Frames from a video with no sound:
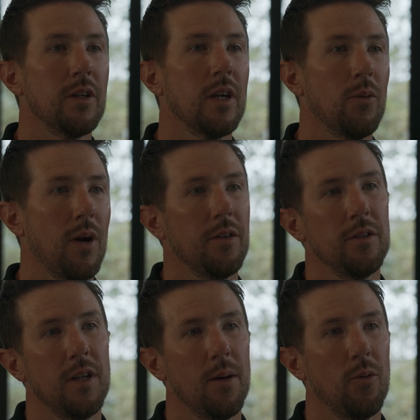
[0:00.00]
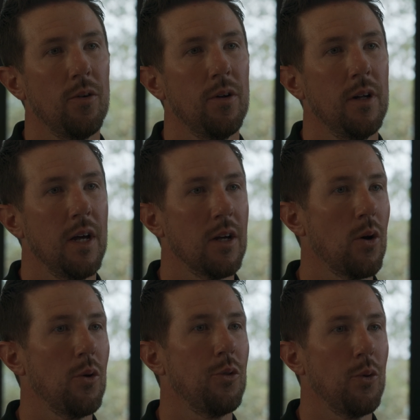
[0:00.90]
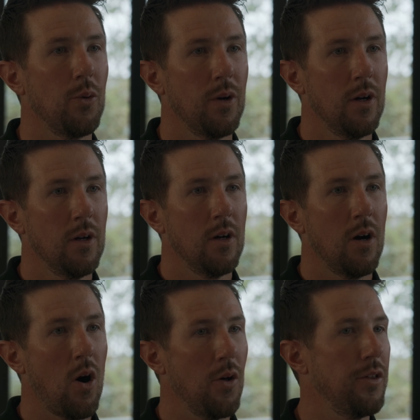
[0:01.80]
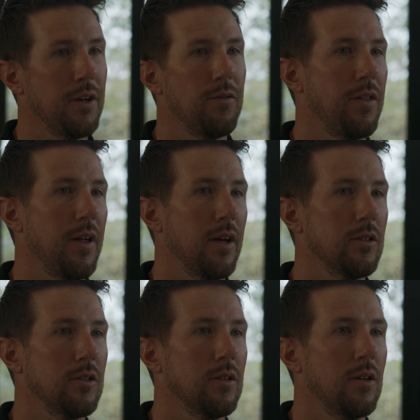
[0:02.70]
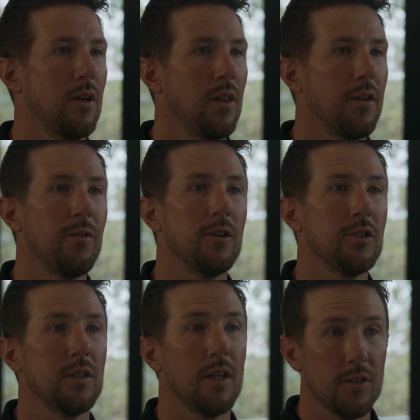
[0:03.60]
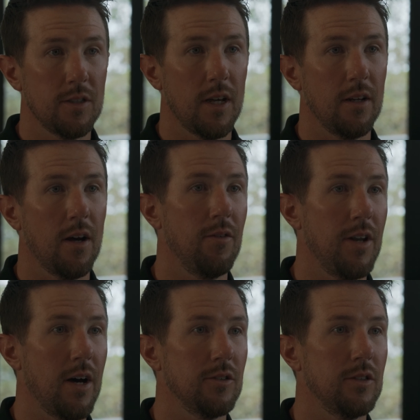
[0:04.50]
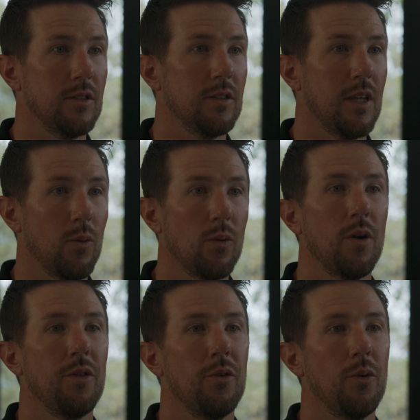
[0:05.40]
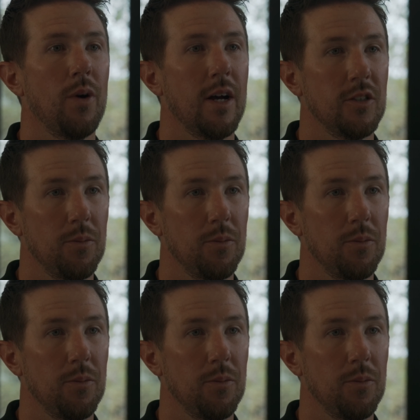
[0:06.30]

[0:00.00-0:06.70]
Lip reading: to get around the table and go through all the different things. The first set of analysis that we run through as